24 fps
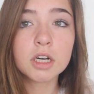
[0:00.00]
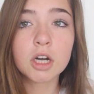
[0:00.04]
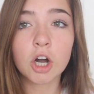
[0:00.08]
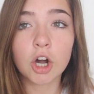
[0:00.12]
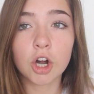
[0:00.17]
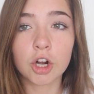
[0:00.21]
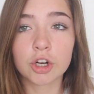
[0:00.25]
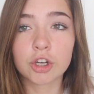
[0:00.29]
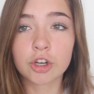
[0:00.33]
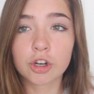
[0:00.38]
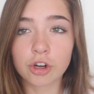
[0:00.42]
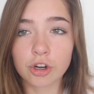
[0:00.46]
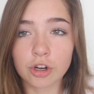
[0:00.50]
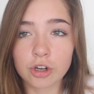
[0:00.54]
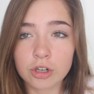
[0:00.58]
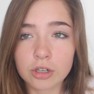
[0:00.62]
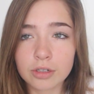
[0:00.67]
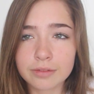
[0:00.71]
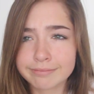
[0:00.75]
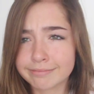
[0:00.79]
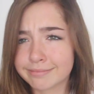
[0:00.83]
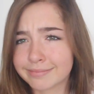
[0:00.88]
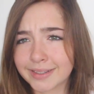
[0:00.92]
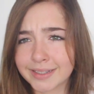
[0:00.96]
On a
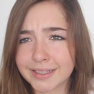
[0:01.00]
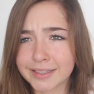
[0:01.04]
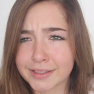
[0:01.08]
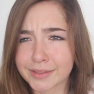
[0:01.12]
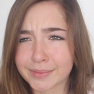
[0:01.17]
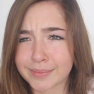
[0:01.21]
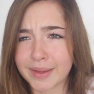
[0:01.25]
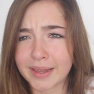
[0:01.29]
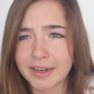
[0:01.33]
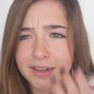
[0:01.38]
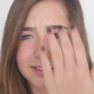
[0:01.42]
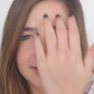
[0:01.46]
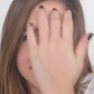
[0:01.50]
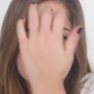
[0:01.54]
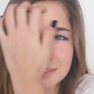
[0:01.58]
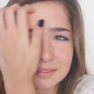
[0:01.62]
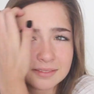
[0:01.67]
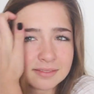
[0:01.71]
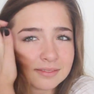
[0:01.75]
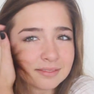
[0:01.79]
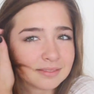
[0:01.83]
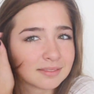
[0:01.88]
Girl, it doesn't matter.